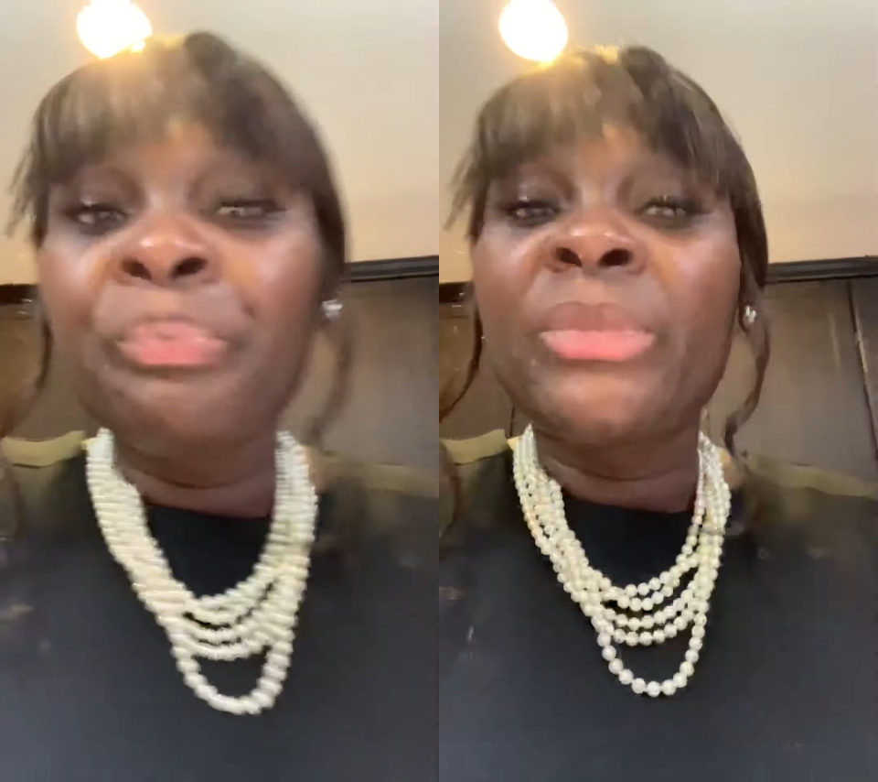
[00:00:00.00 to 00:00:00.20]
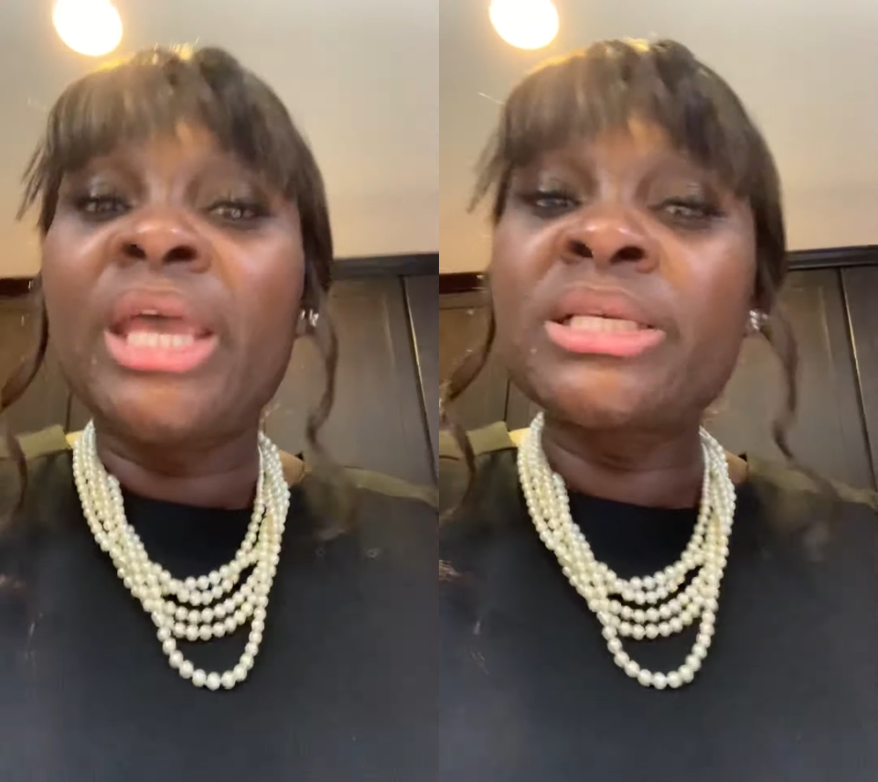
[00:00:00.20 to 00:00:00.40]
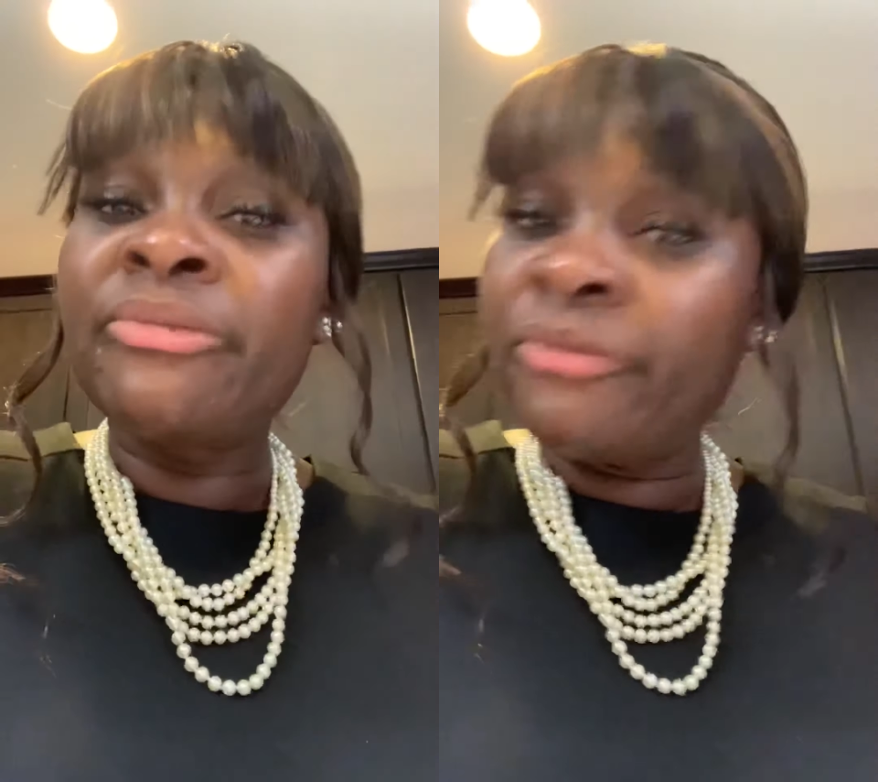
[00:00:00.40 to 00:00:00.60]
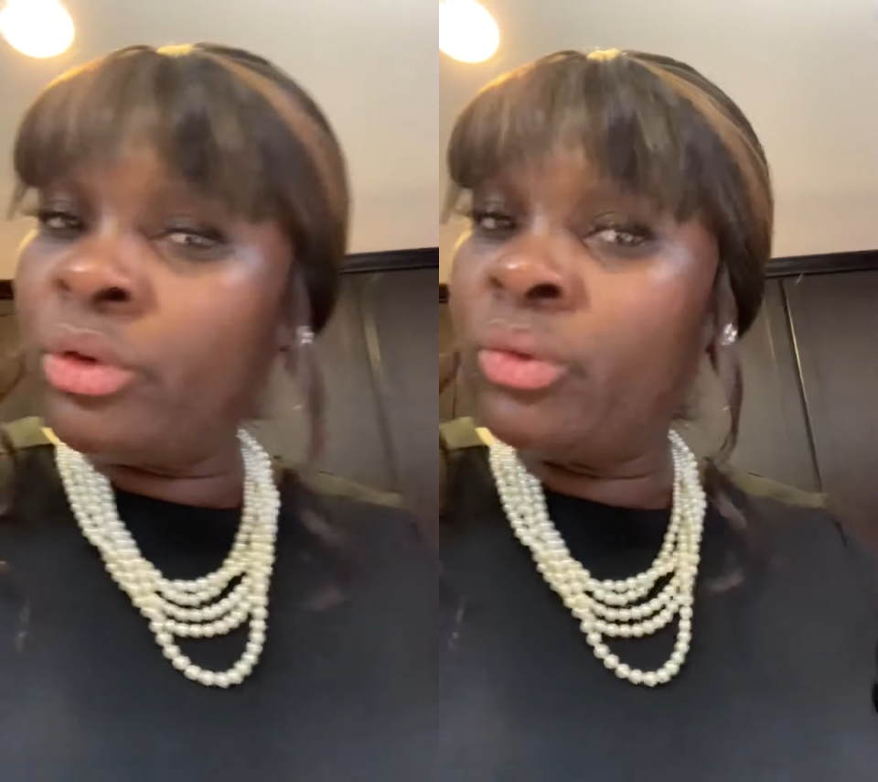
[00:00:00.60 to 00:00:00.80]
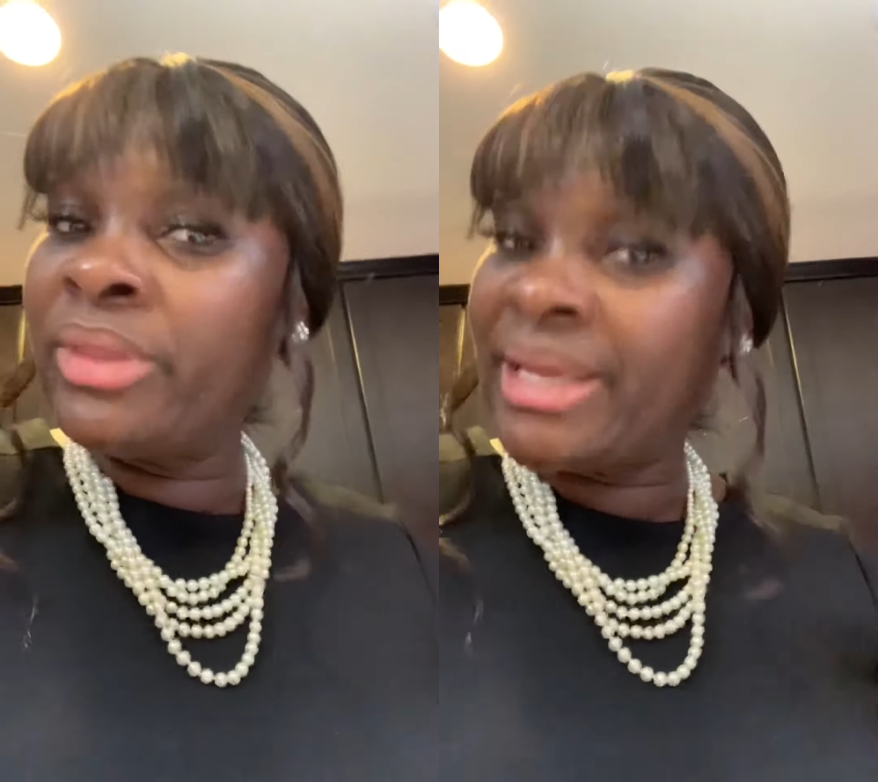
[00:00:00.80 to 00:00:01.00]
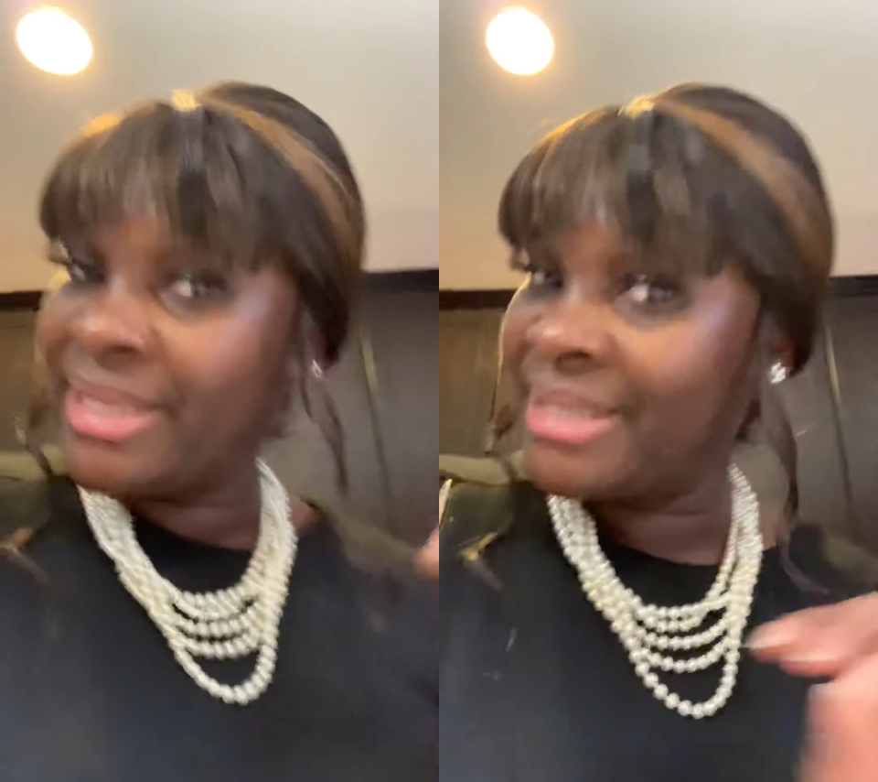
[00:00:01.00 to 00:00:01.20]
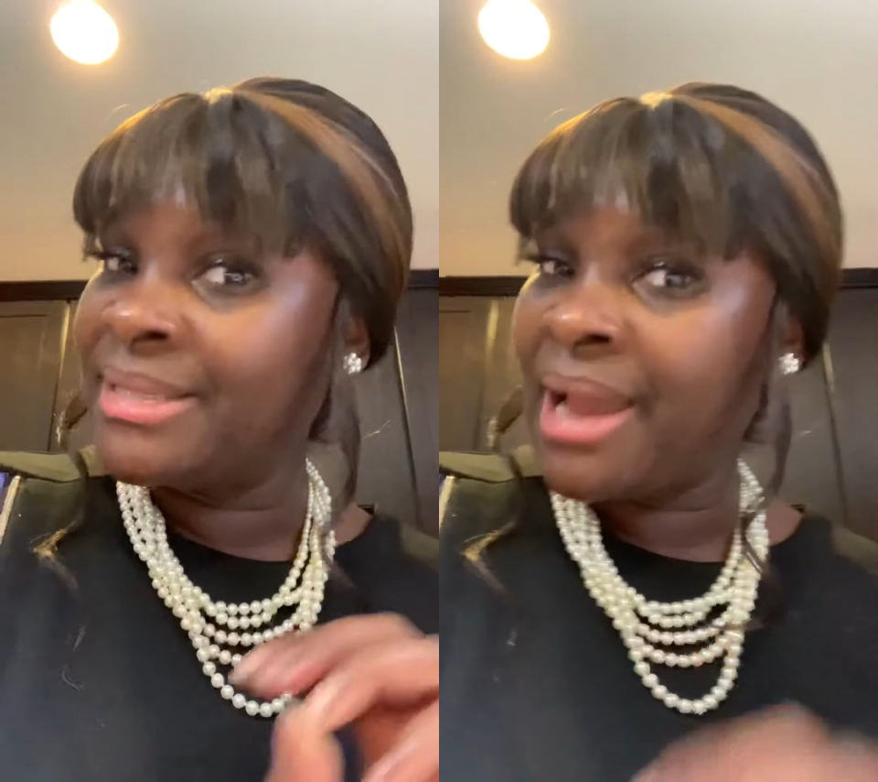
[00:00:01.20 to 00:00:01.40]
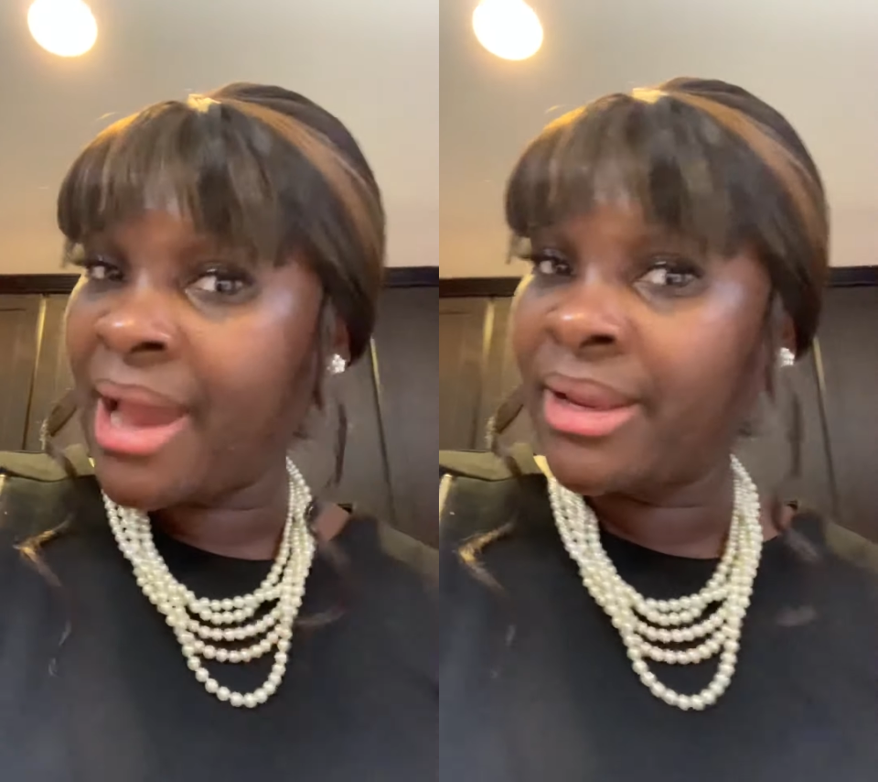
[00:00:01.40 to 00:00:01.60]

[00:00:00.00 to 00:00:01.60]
as food that is not